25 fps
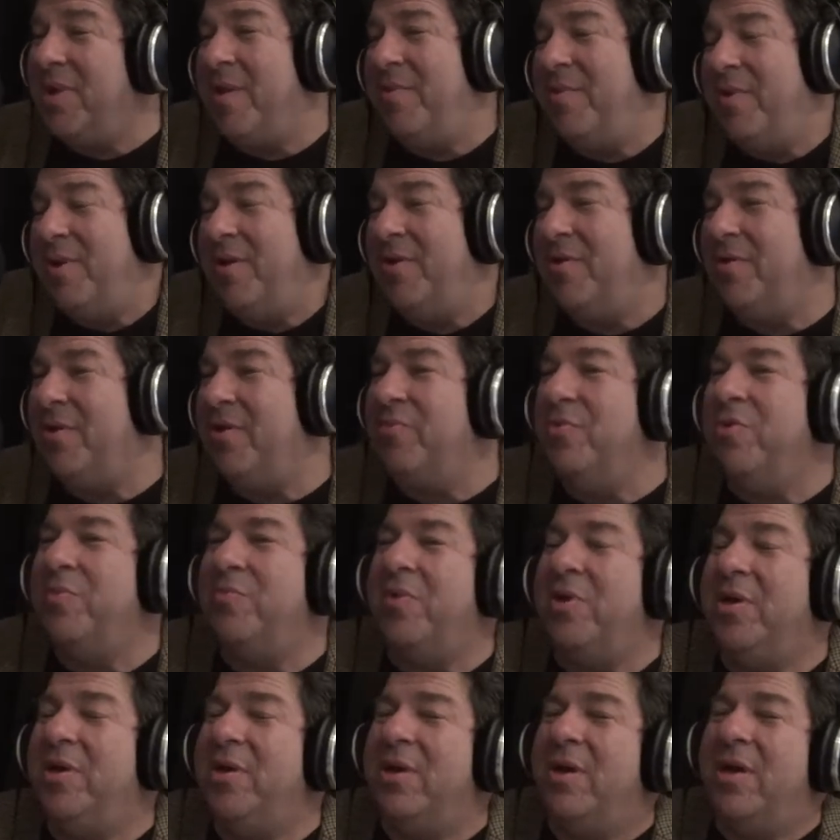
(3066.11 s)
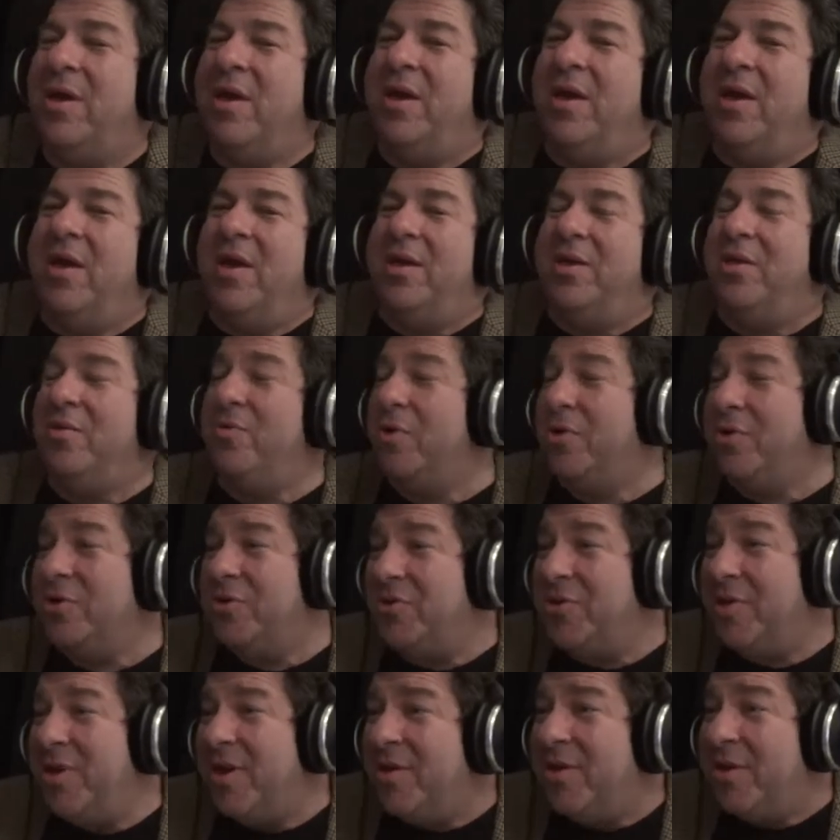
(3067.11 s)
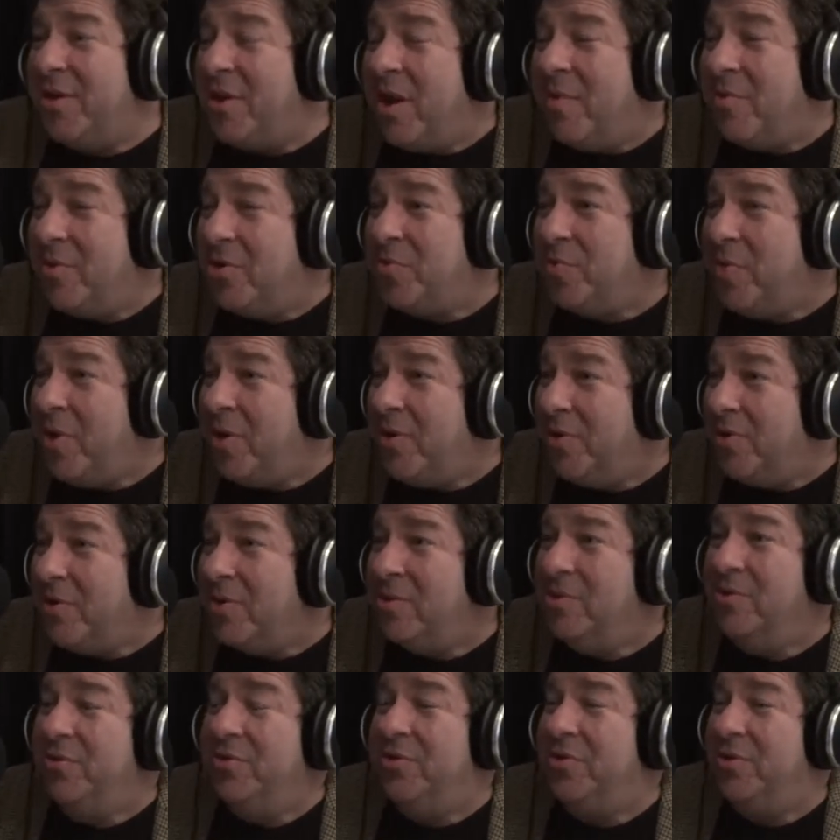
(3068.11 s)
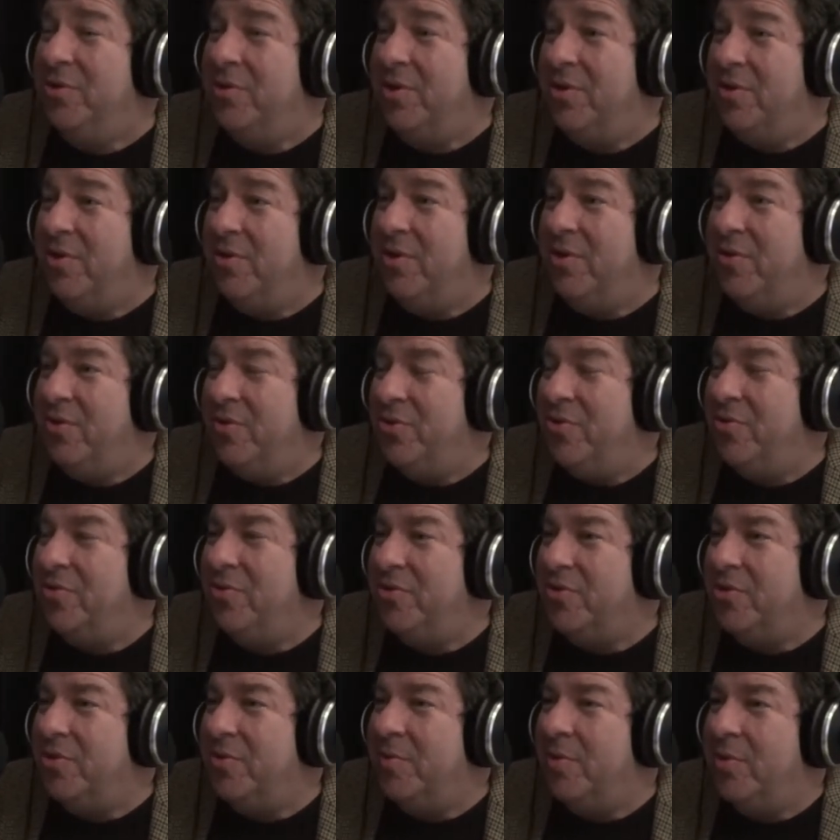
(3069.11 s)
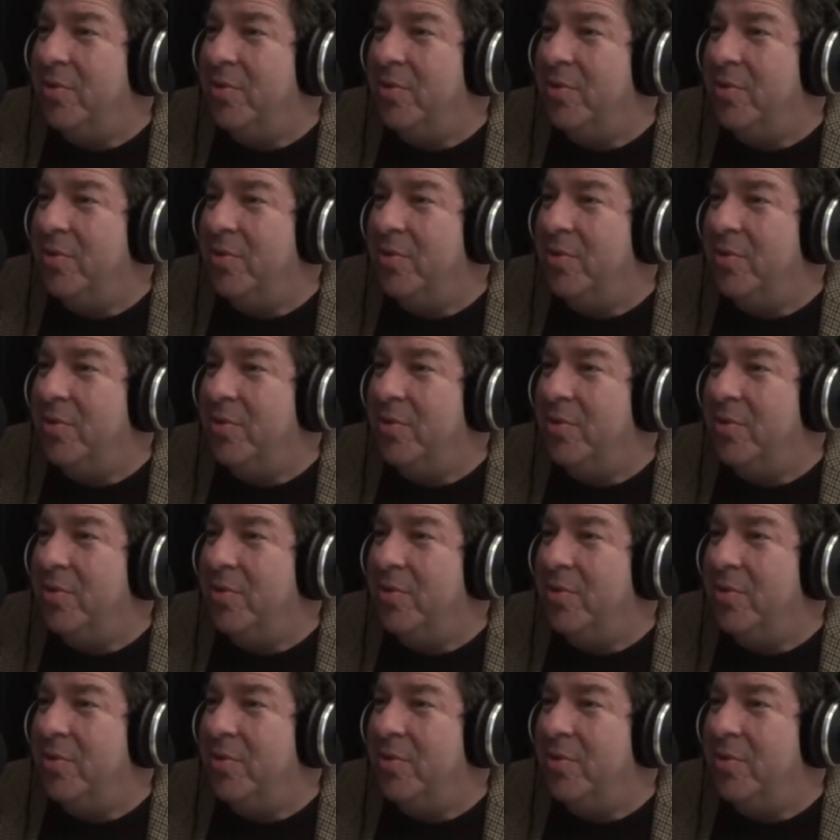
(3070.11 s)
I mean, it would be. You understand that how much money they're losing in tourism.